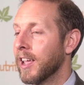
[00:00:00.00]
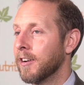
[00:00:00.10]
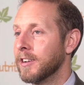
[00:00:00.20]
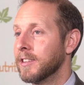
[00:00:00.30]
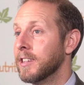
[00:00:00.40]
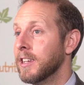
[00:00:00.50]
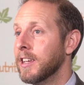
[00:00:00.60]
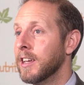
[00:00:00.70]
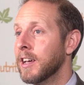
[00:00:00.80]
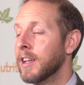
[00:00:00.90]
to
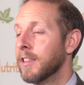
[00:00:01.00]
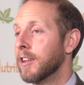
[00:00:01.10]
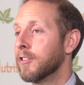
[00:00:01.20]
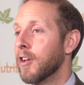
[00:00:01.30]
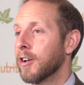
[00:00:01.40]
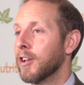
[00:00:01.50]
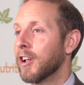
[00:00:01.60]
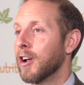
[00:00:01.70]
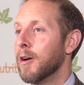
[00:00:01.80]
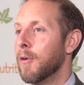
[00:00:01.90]
guarantee that it's not
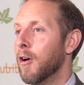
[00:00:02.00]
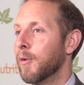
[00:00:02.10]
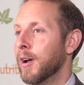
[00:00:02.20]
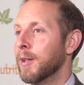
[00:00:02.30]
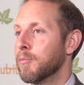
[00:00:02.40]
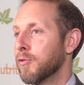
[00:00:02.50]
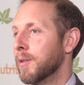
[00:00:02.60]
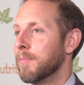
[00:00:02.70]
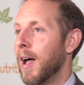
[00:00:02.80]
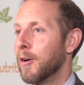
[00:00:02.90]
gonna come already
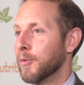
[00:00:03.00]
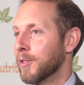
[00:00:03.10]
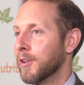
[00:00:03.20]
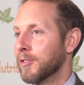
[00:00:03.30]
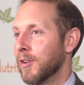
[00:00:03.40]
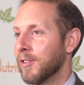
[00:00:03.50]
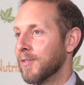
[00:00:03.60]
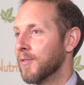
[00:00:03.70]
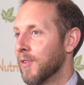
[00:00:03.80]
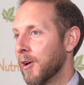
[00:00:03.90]
pre-bound with all sorts
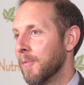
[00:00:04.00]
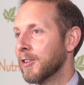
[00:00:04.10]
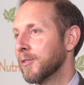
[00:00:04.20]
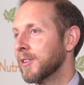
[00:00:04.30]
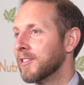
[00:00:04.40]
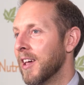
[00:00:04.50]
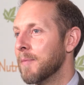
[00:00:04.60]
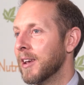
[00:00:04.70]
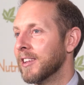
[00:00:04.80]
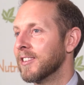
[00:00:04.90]
of environmental
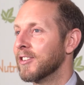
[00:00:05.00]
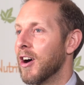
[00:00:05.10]
contaminants and